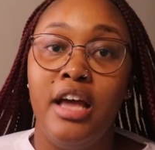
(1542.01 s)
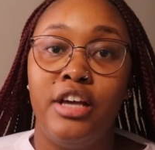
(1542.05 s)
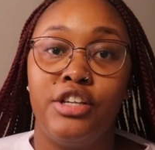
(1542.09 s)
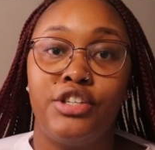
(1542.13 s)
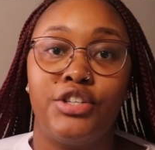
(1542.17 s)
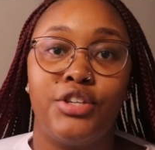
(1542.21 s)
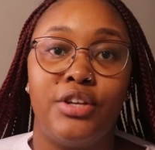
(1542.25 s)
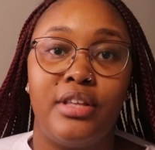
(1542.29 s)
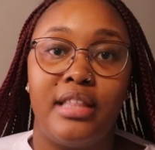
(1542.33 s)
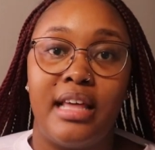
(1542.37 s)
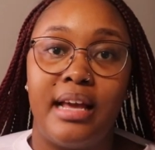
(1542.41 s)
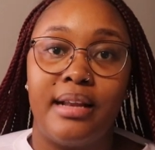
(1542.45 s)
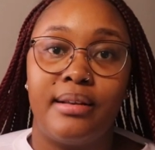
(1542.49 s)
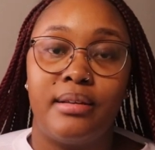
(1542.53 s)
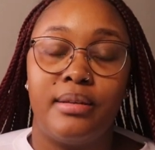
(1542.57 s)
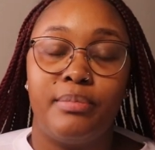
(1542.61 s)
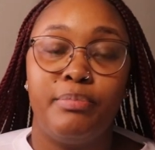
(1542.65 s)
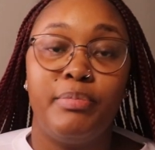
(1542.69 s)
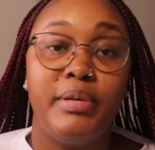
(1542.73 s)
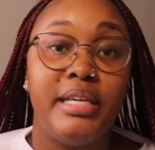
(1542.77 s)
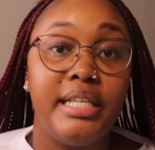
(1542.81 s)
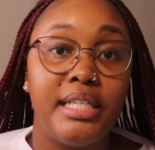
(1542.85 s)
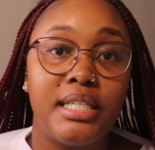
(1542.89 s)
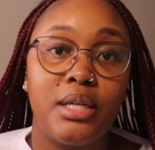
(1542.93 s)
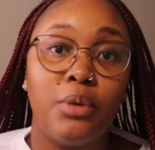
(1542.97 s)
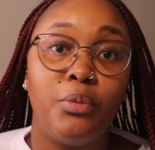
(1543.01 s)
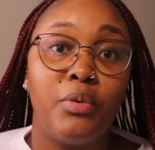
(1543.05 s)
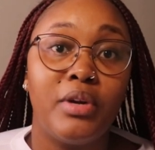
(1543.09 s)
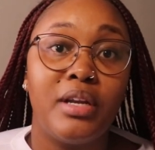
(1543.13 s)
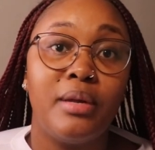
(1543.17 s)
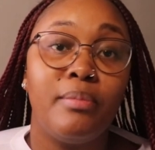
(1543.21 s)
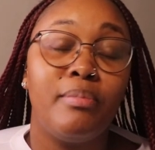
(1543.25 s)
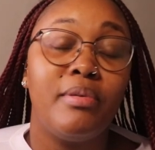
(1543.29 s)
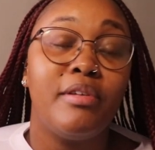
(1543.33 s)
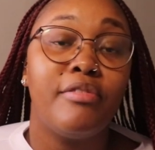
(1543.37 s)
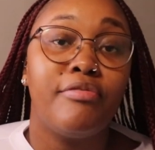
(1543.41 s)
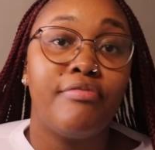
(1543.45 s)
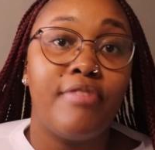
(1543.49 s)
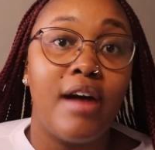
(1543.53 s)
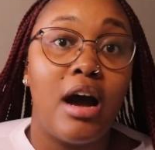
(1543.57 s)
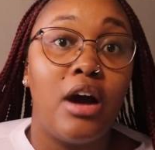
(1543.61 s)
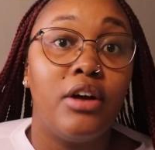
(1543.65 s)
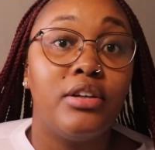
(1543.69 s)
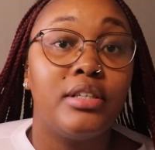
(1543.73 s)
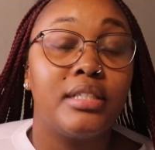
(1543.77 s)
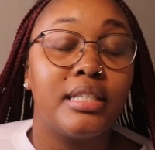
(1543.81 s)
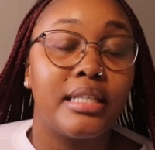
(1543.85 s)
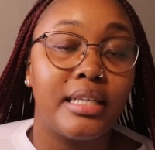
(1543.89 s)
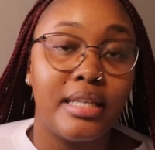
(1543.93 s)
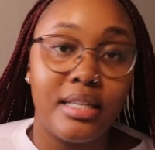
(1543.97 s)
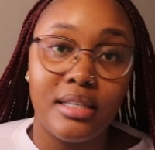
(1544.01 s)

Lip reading: so that Pieter wouldn't be found